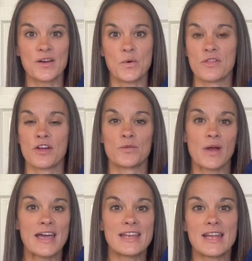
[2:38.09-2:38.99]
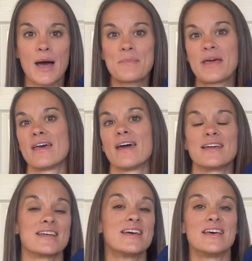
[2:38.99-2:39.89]
Or they're riding up
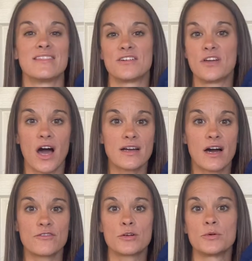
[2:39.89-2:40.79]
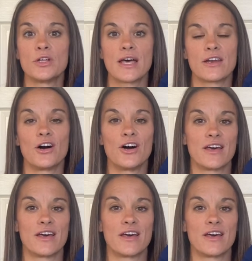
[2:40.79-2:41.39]
and they're not comfortable at all,